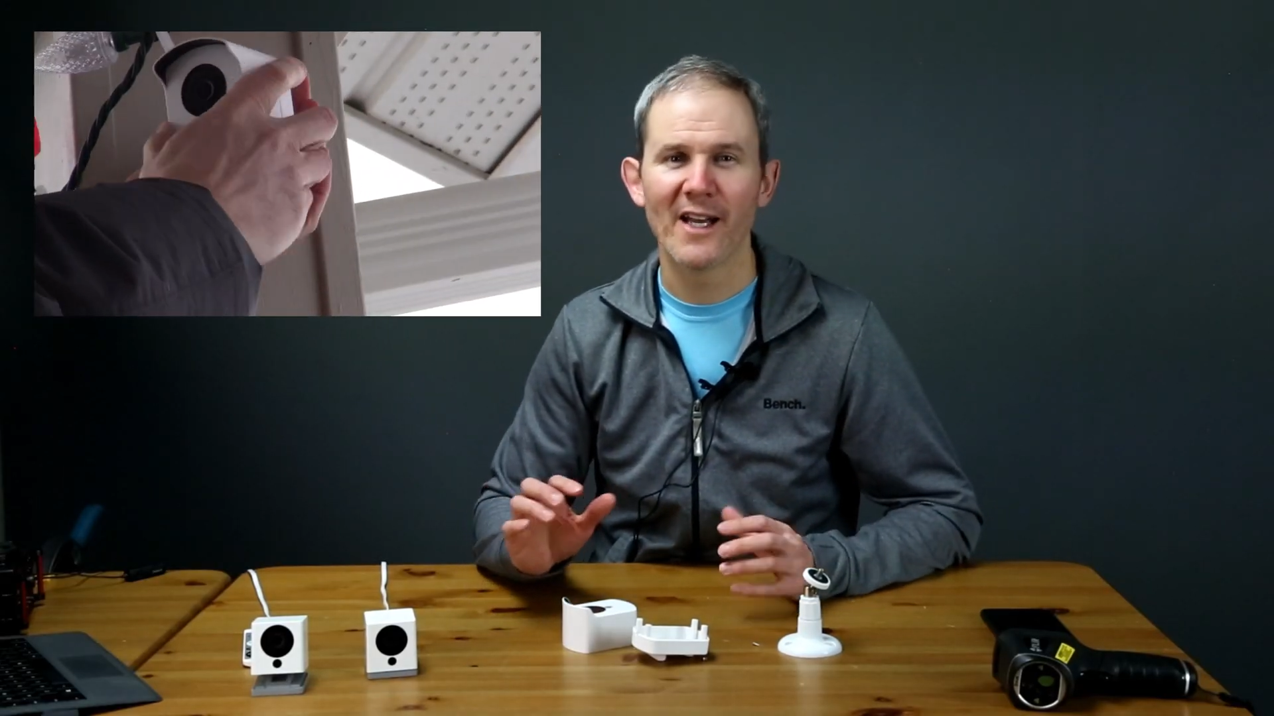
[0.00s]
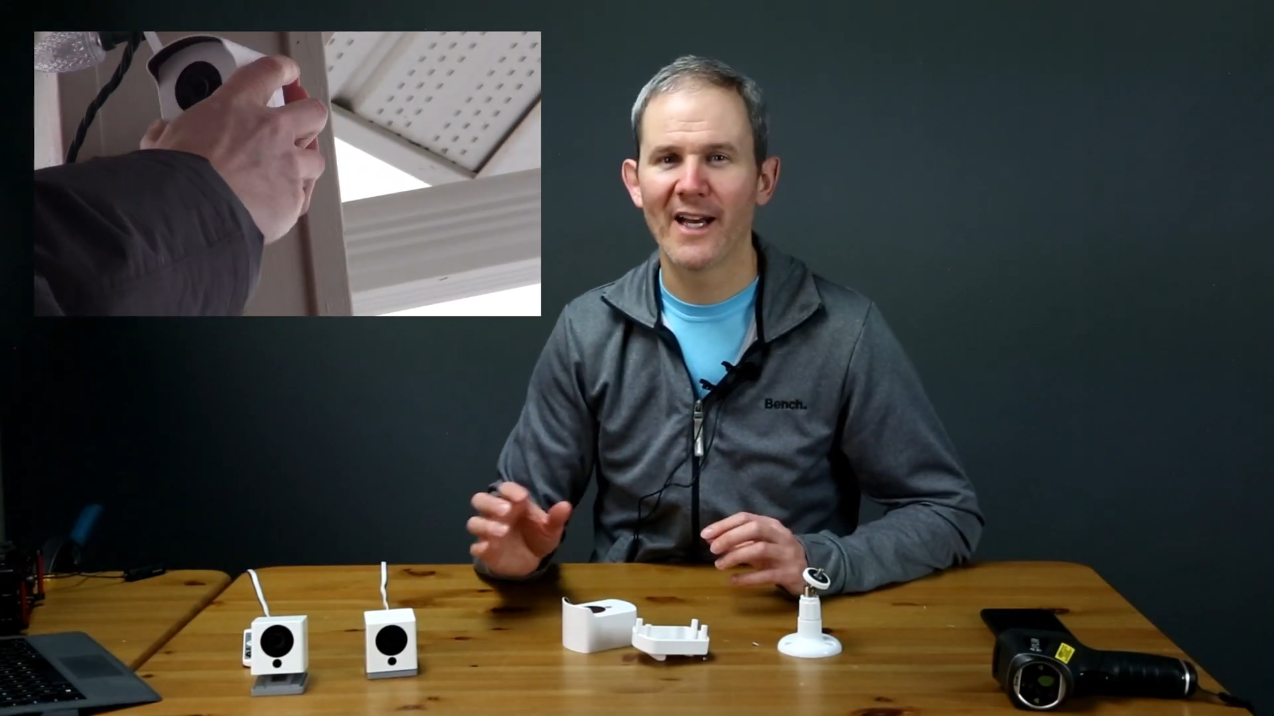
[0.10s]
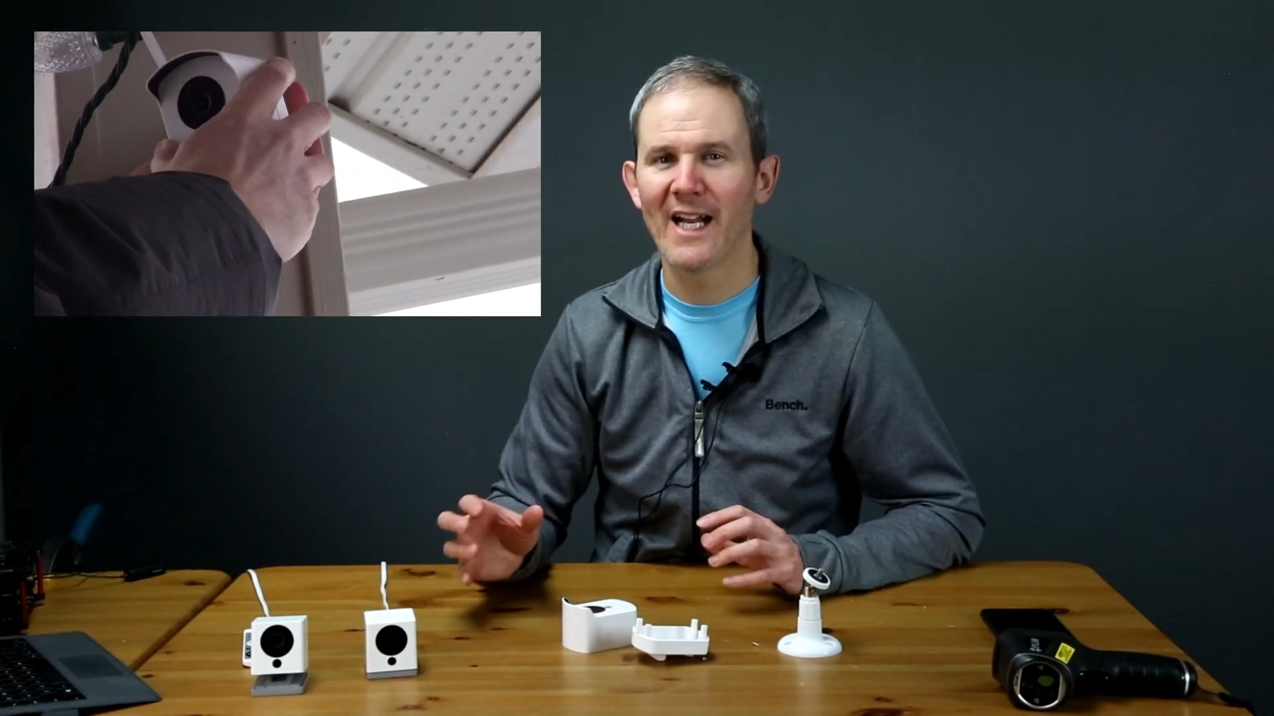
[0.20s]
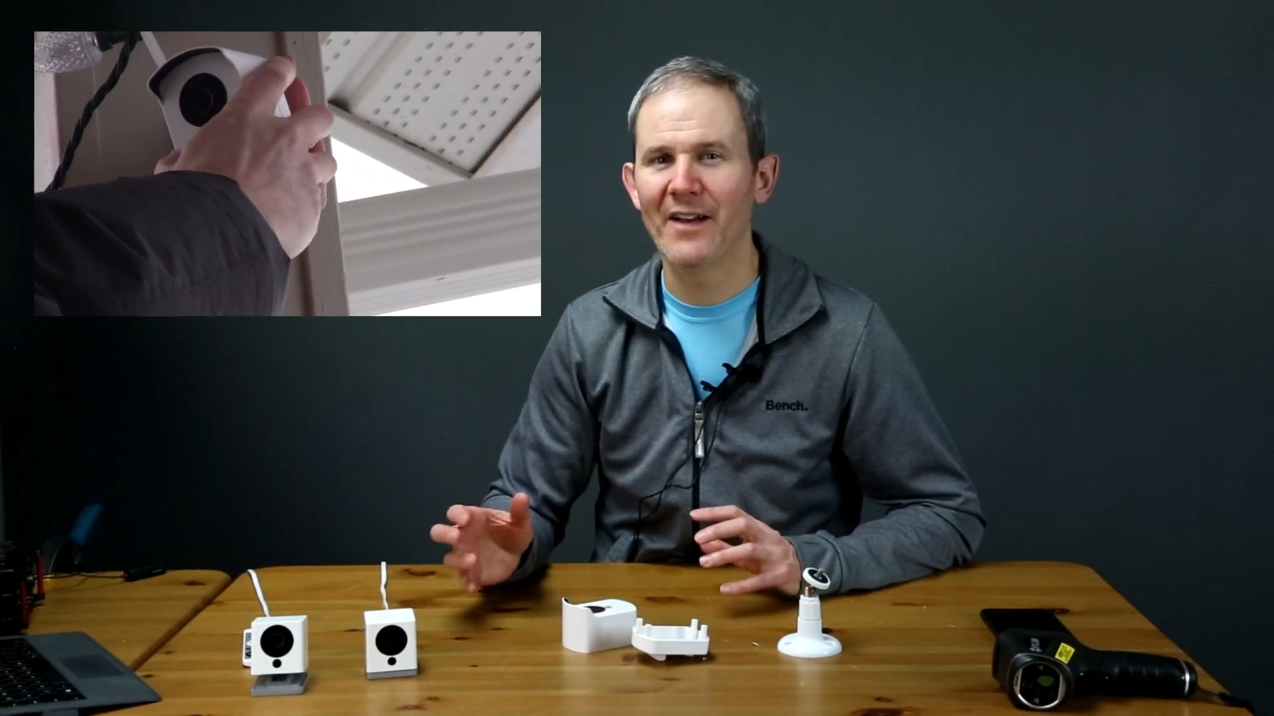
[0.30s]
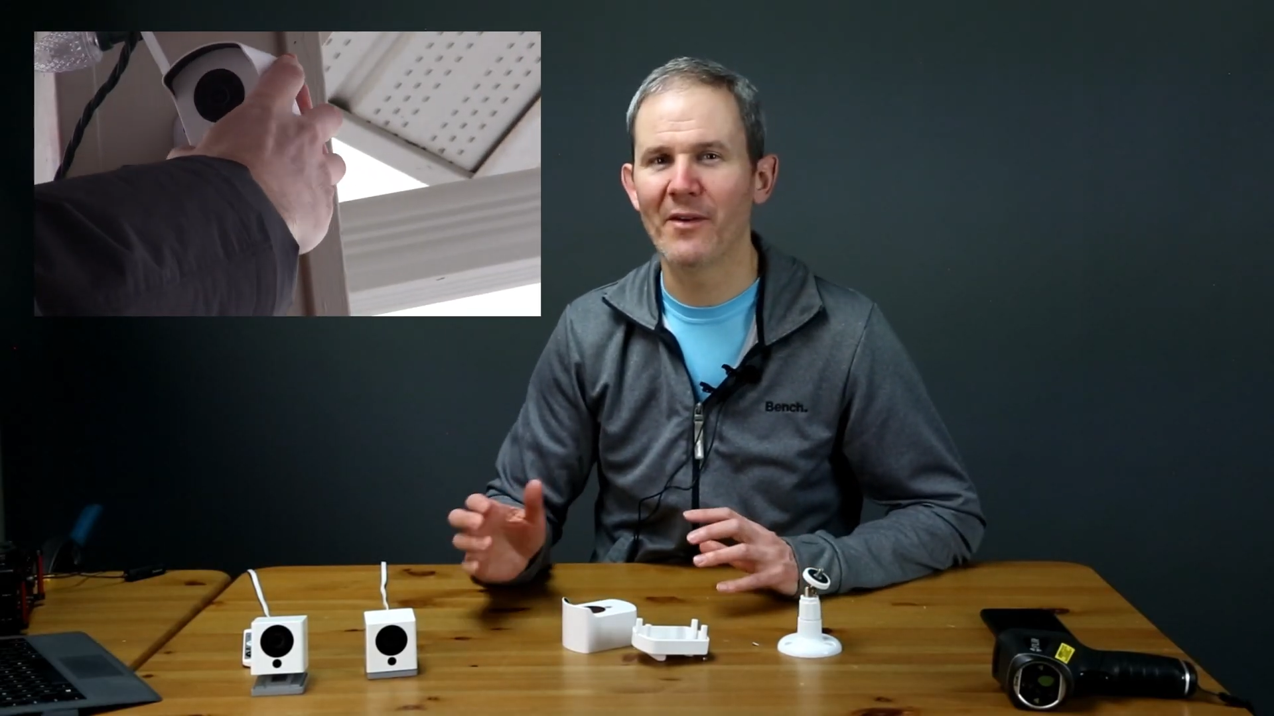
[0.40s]

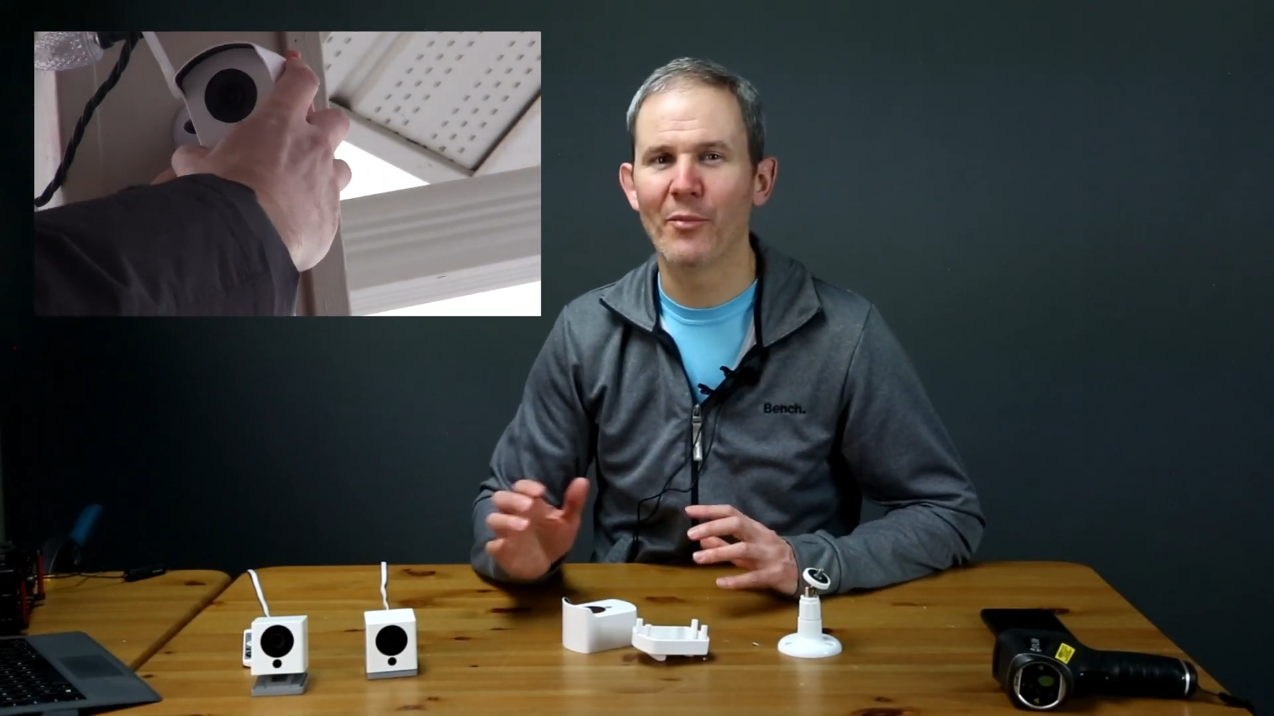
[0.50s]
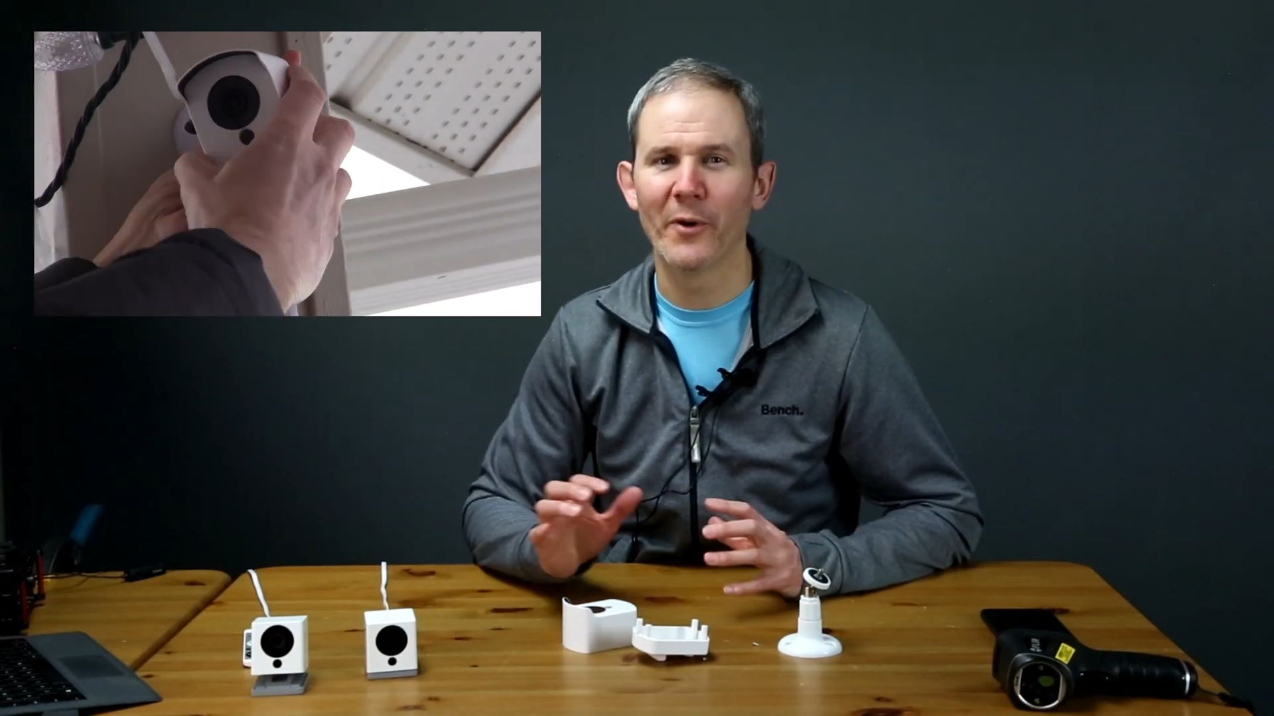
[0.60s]
and have it